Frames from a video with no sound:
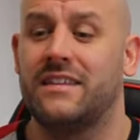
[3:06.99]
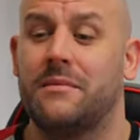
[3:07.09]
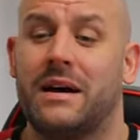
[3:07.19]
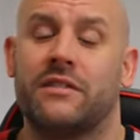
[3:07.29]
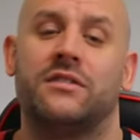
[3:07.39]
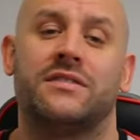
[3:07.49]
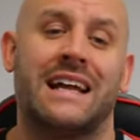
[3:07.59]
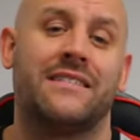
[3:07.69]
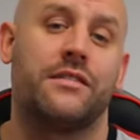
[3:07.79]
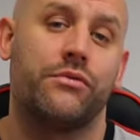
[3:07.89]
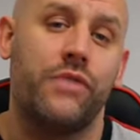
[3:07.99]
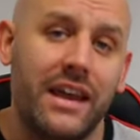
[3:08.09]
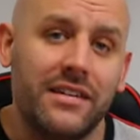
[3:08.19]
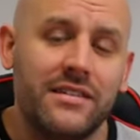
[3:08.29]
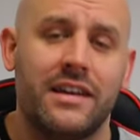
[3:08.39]
the amount you stand to
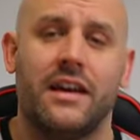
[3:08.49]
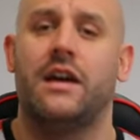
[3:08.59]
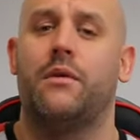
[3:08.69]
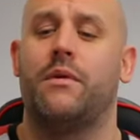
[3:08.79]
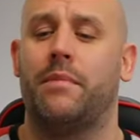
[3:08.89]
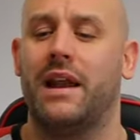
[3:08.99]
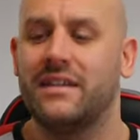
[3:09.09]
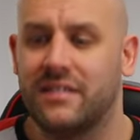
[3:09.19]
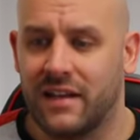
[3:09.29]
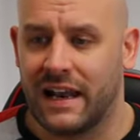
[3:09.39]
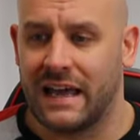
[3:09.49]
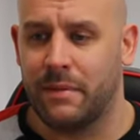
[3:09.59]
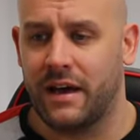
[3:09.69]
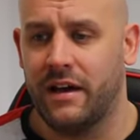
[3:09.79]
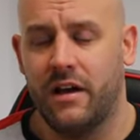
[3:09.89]
risk when placing a lay
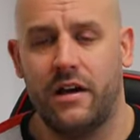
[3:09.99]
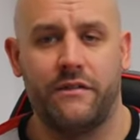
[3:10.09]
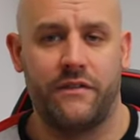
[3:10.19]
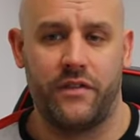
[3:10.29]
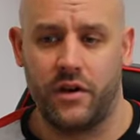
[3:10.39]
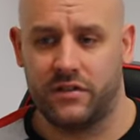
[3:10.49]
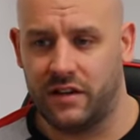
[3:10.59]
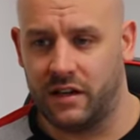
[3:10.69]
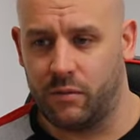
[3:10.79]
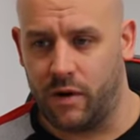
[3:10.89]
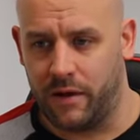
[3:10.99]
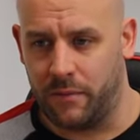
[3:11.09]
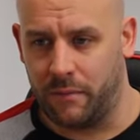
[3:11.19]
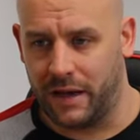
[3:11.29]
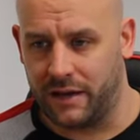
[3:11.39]
bet, of
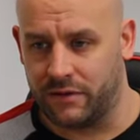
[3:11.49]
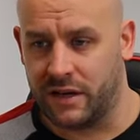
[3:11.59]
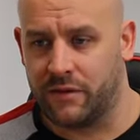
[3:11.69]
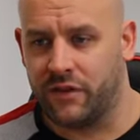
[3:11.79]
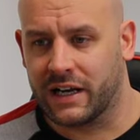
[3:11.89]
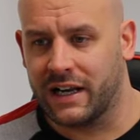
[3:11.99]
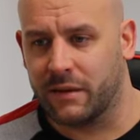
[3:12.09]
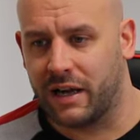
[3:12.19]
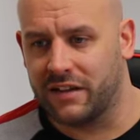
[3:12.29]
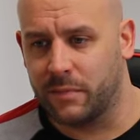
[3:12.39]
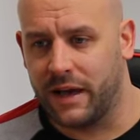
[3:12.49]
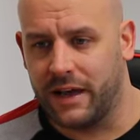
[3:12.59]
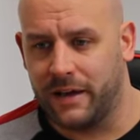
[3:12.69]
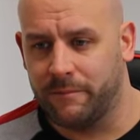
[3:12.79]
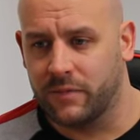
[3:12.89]
£31. Now if I click place bet
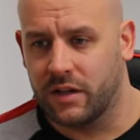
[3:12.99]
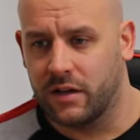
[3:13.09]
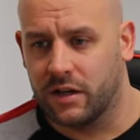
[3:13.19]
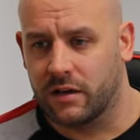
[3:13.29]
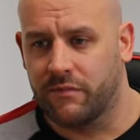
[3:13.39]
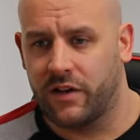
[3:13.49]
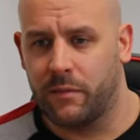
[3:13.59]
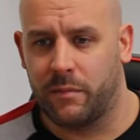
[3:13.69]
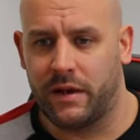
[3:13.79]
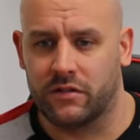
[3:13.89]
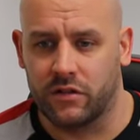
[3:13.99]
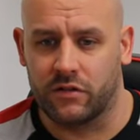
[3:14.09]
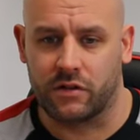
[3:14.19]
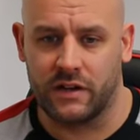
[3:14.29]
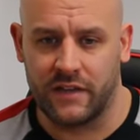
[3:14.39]
here, confirm the bets on
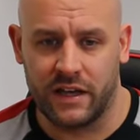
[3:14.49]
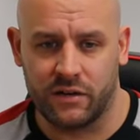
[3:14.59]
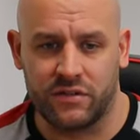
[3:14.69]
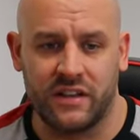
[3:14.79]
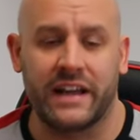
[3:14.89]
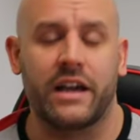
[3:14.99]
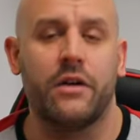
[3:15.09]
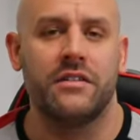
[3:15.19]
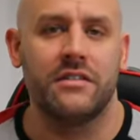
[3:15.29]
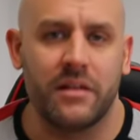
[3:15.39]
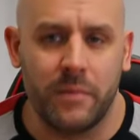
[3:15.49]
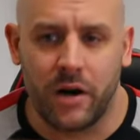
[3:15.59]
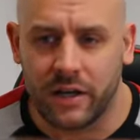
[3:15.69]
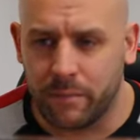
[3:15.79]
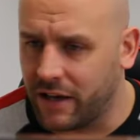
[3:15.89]
screen there, you'll see that goes into the
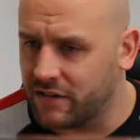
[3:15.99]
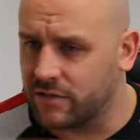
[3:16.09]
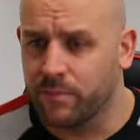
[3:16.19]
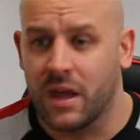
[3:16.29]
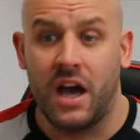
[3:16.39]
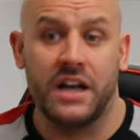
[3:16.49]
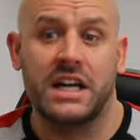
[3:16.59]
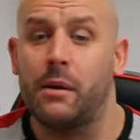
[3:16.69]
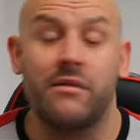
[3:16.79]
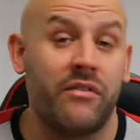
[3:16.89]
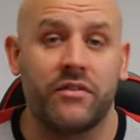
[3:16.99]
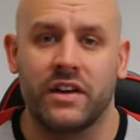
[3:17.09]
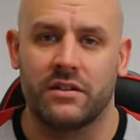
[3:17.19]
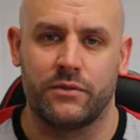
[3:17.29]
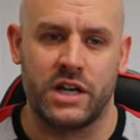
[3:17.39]
marketplace, and a couple of other
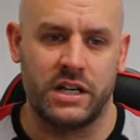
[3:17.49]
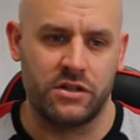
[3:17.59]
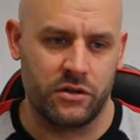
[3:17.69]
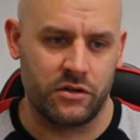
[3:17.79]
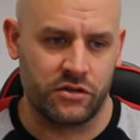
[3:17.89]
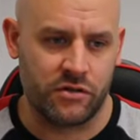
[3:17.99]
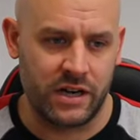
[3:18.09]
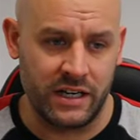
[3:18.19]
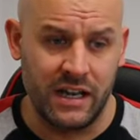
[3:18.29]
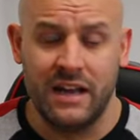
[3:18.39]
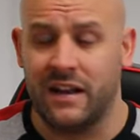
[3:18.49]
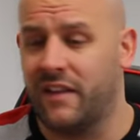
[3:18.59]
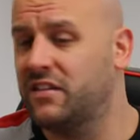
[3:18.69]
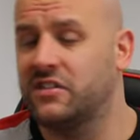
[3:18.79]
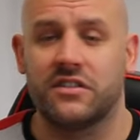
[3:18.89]
things have changed on screen. Now
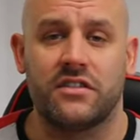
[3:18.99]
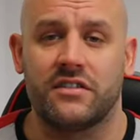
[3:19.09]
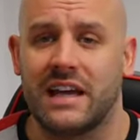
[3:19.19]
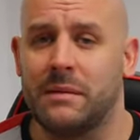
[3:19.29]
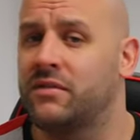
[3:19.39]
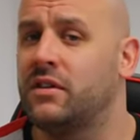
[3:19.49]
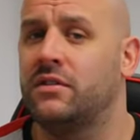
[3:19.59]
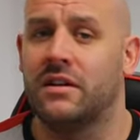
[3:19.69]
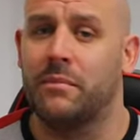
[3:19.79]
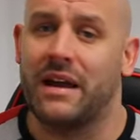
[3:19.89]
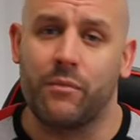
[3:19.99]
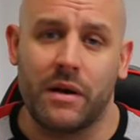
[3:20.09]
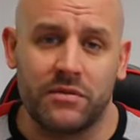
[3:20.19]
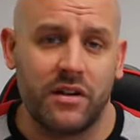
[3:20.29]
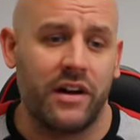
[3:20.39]
this is just the same if you're using a betting
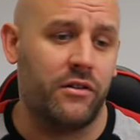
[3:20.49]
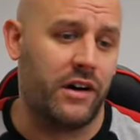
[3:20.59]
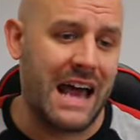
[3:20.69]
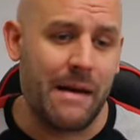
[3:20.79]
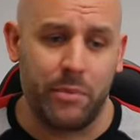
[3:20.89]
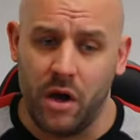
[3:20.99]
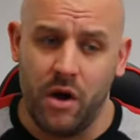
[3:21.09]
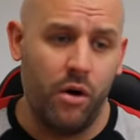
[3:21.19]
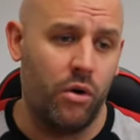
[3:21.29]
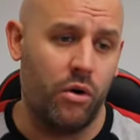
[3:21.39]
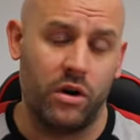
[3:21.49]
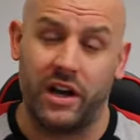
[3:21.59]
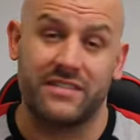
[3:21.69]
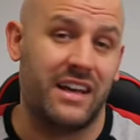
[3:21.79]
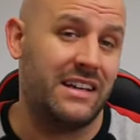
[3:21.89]
website or an app, or like
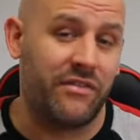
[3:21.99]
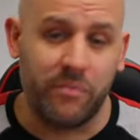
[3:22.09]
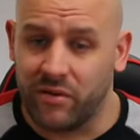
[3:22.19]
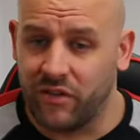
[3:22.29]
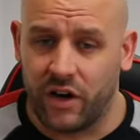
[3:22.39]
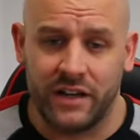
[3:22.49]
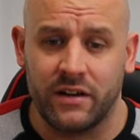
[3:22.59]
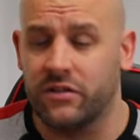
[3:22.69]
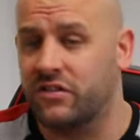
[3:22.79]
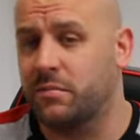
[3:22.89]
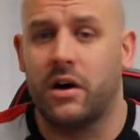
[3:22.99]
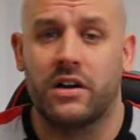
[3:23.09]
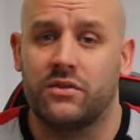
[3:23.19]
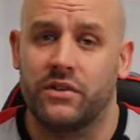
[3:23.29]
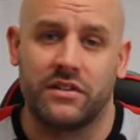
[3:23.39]
I say, different provider. On
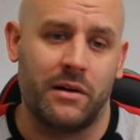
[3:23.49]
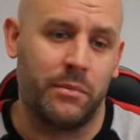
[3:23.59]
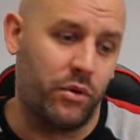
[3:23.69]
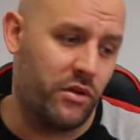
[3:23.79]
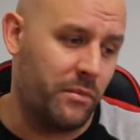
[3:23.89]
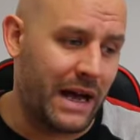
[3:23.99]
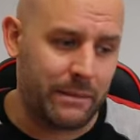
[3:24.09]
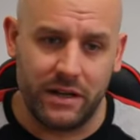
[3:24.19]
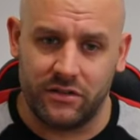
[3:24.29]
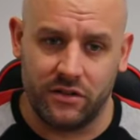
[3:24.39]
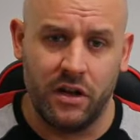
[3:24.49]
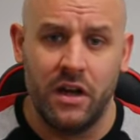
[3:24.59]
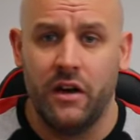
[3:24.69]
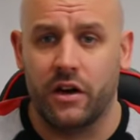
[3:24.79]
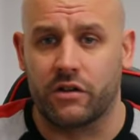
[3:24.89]
SmartKits, for example, the back bets are
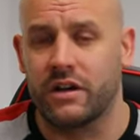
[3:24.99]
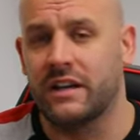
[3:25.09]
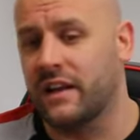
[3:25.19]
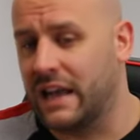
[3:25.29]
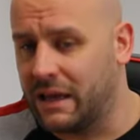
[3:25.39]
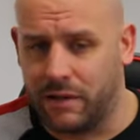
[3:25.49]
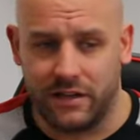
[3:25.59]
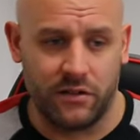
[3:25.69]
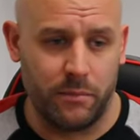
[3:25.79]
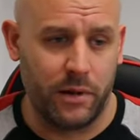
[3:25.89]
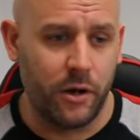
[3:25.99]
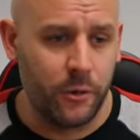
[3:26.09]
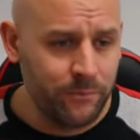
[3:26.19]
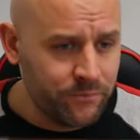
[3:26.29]
green, the lay bets are blue.